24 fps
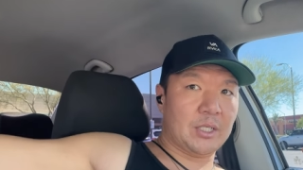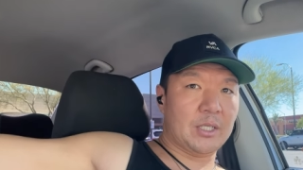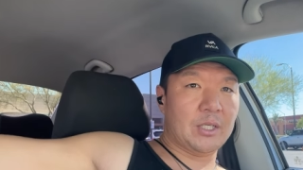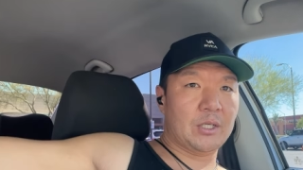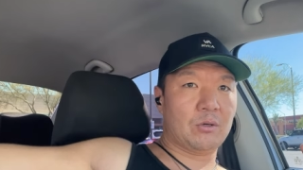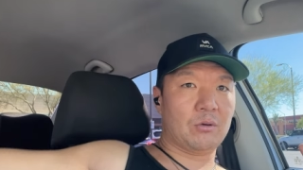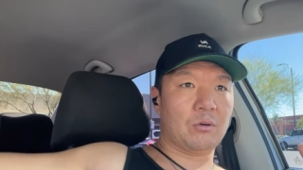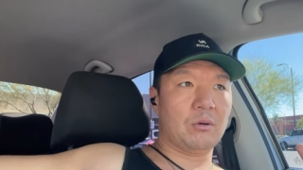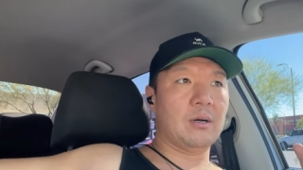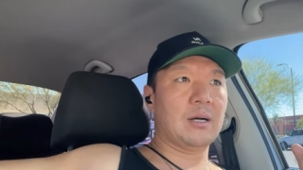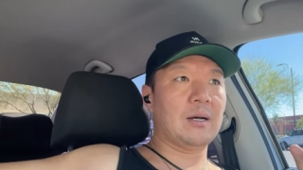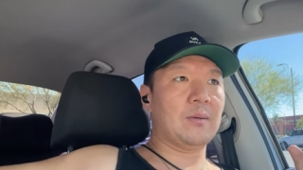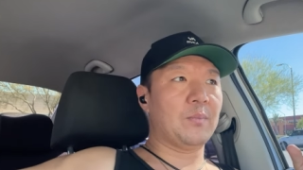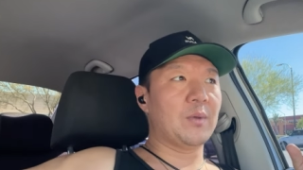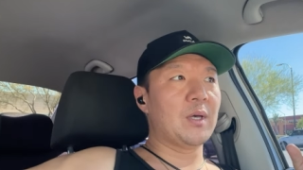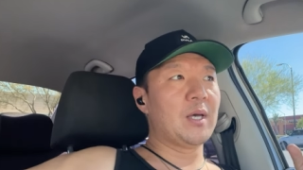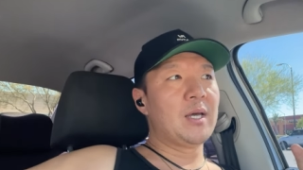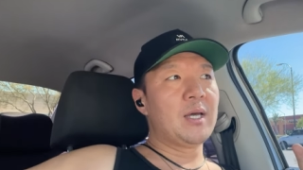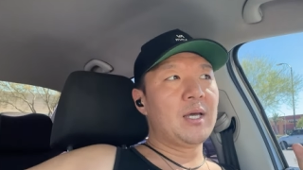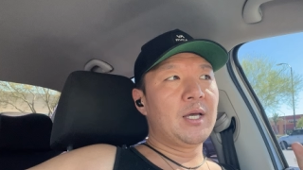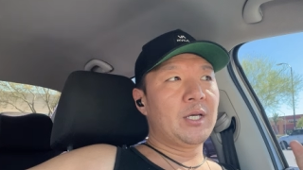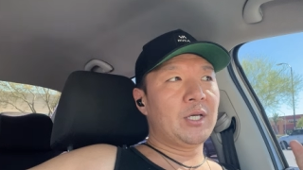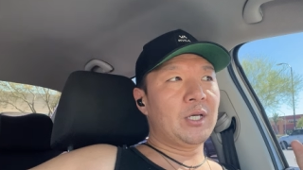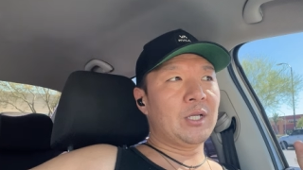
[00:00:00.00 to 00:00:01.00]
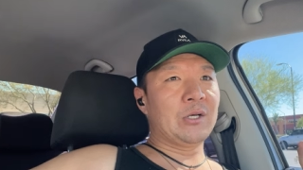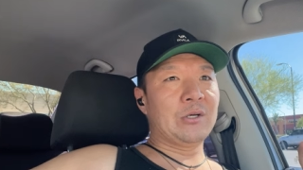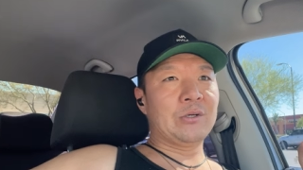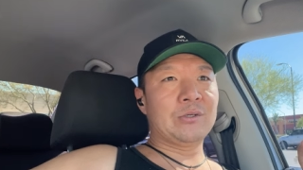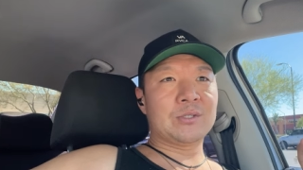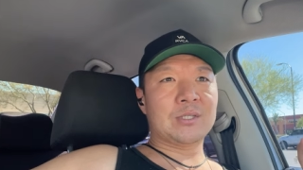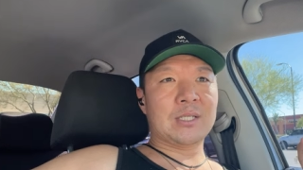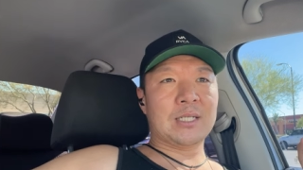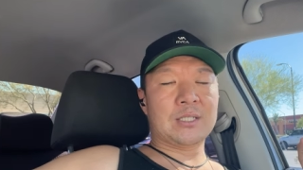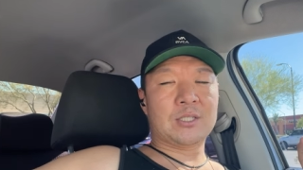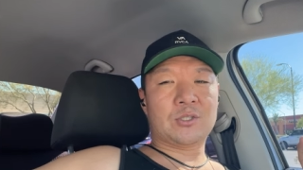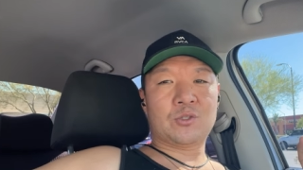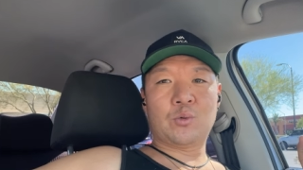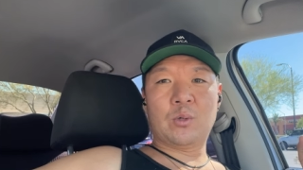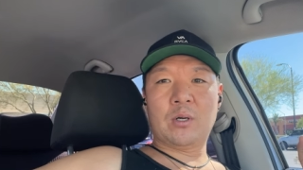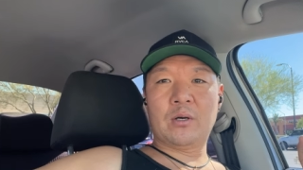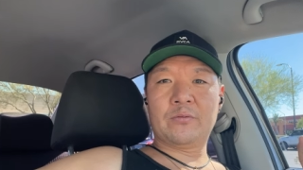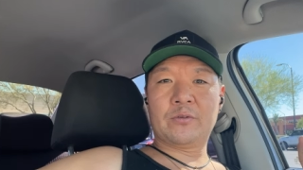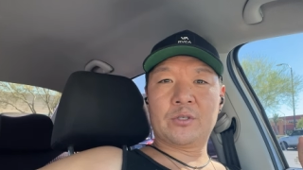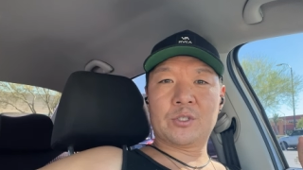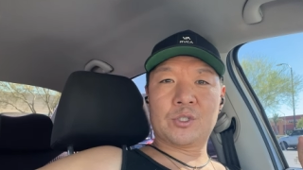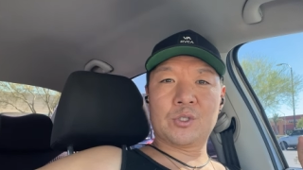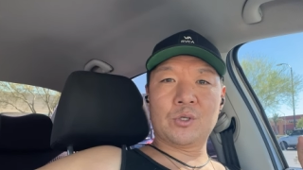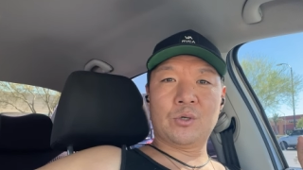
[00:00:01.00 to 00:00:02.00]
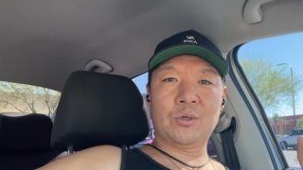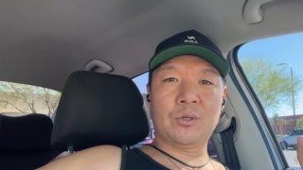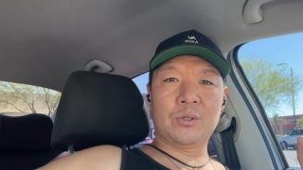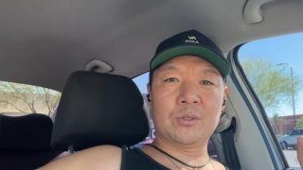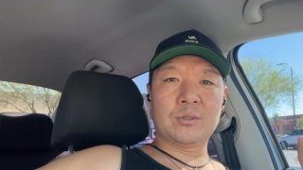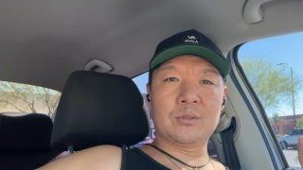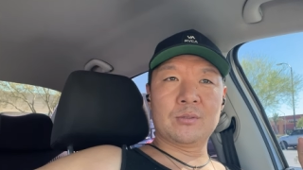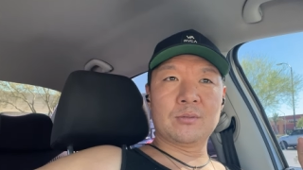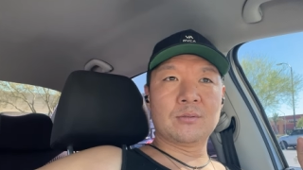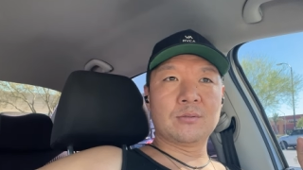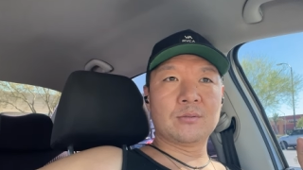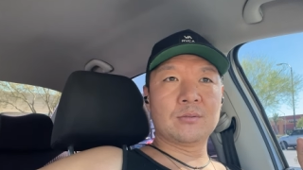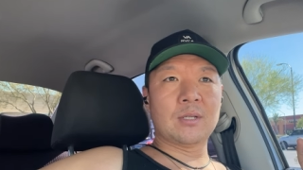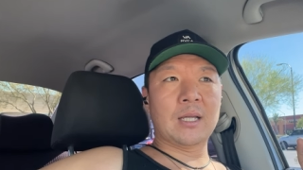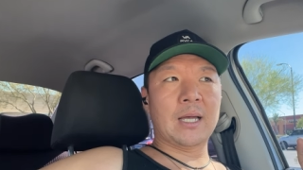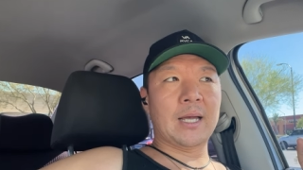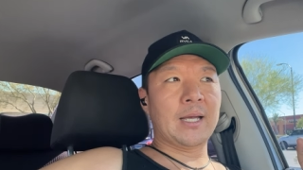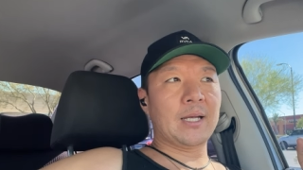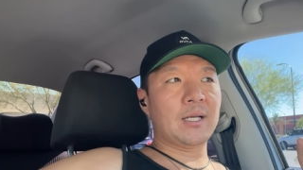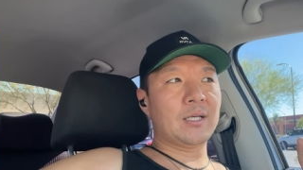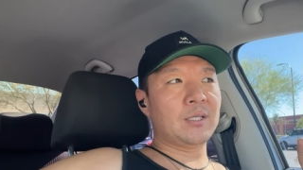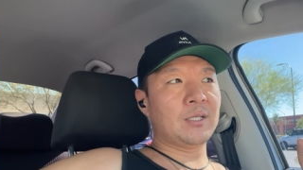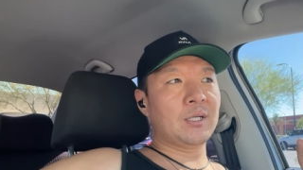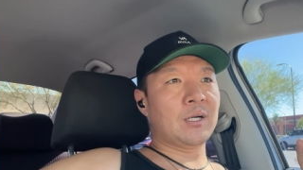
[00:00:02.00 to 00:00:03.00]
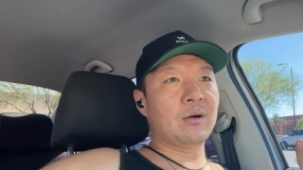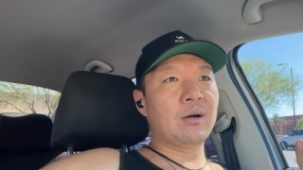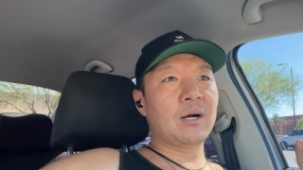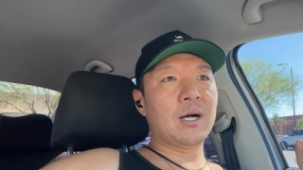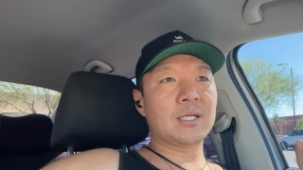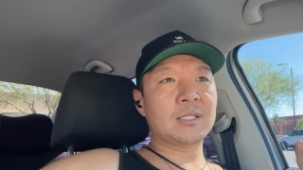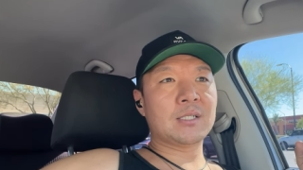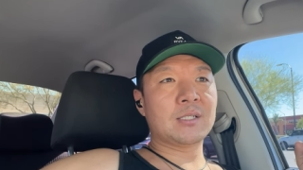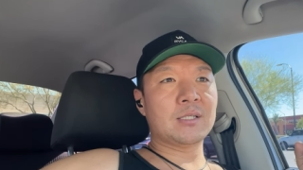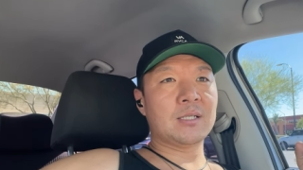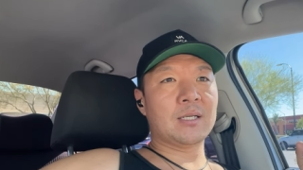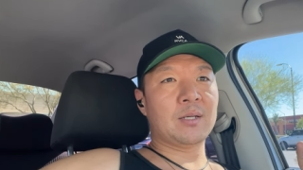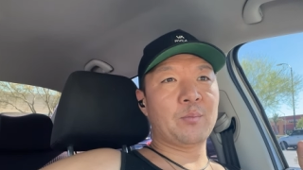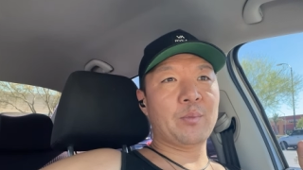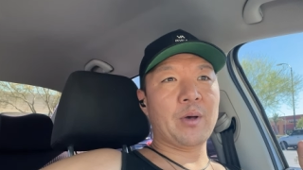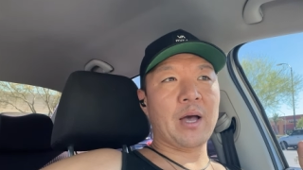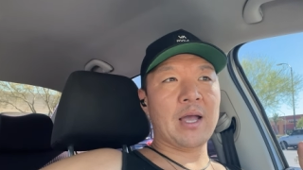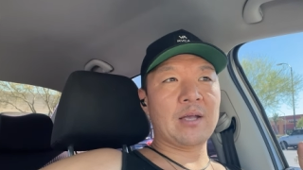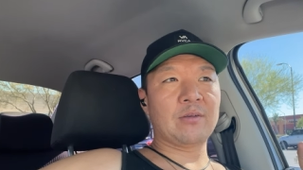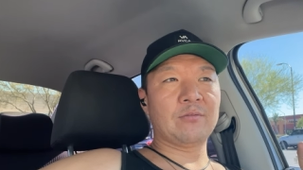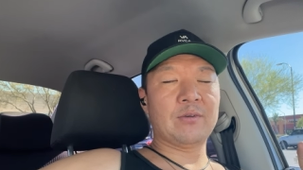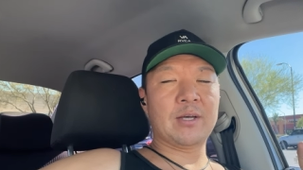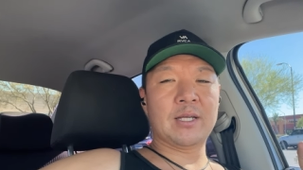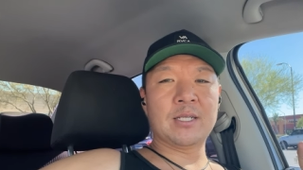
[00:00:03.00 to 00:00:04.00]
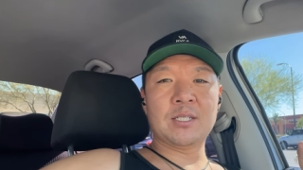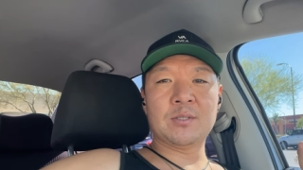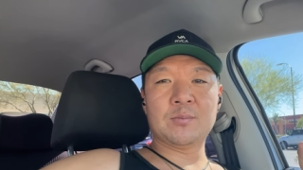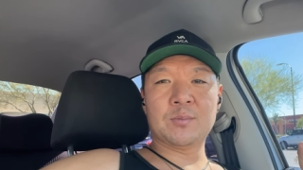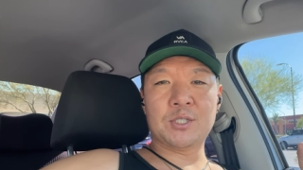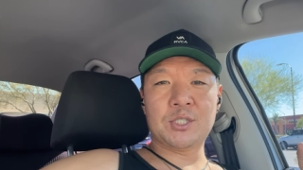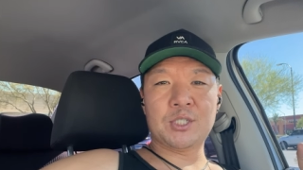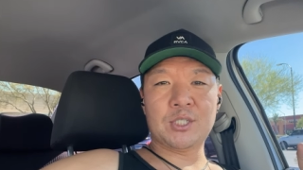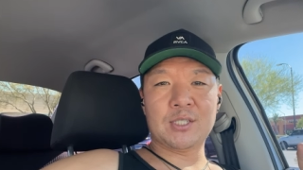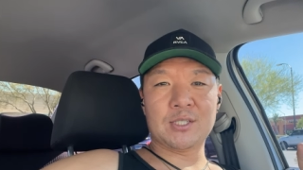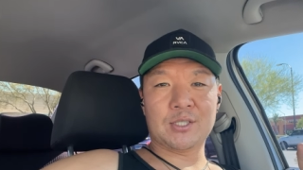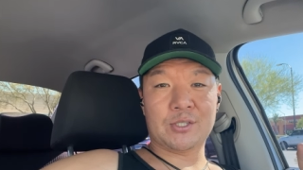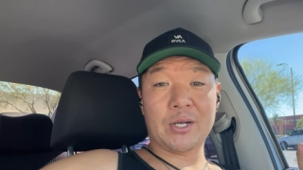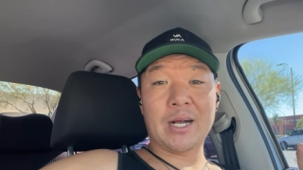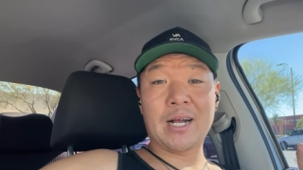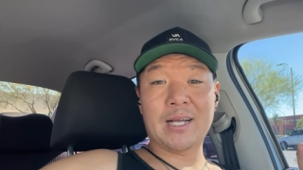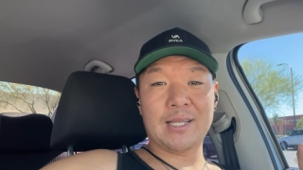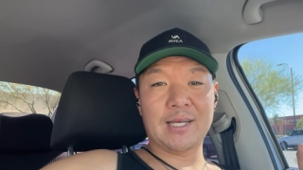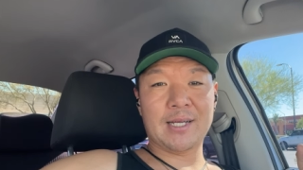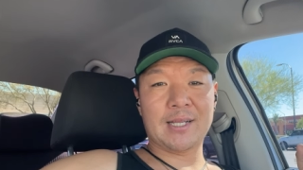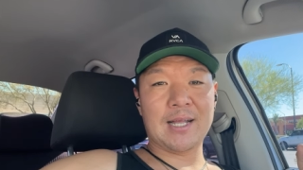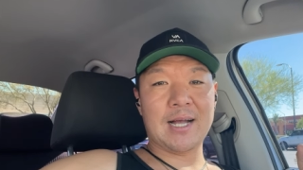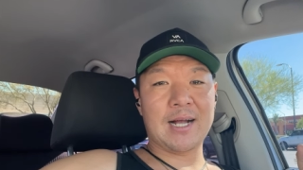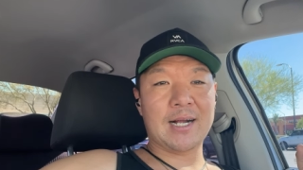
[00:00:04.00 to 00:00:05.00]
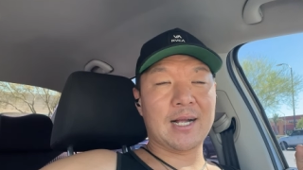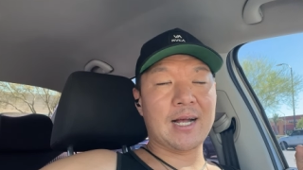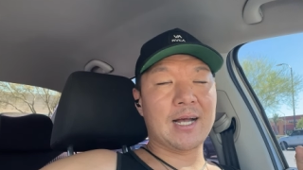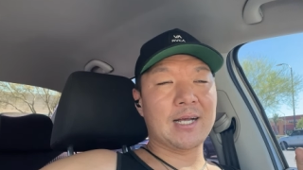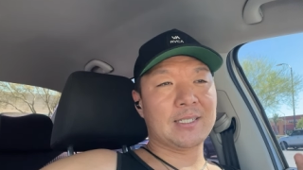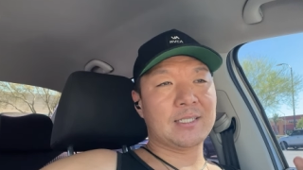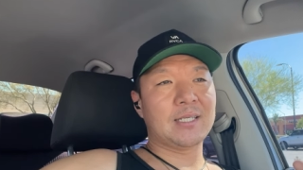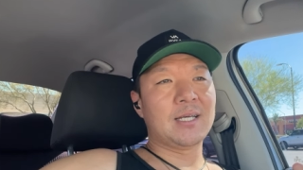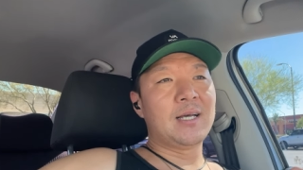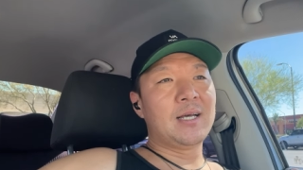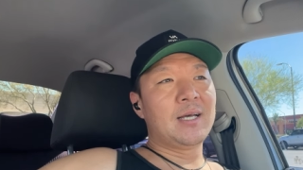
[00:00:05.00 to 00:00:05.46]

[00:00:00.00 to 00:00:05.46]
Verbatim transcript: He grew up, you know, he's like 12 years old, like you know, hustling, buying vending machines, right, like that guy.